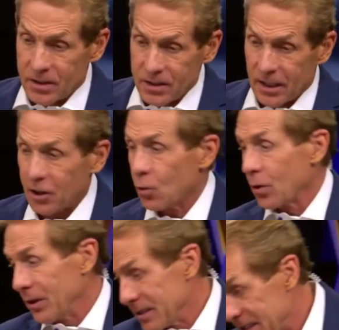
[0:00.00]
But now to
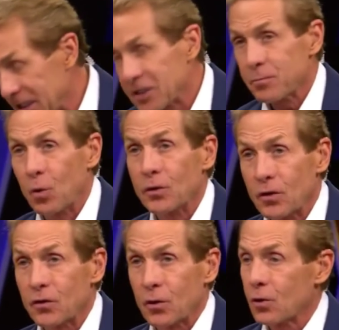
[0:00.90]
my man,
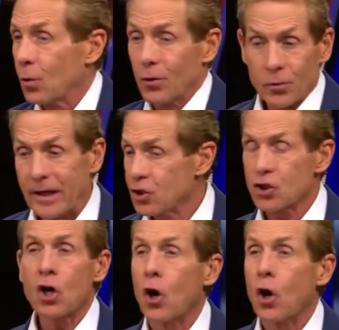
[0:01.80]
Kyrie Irving,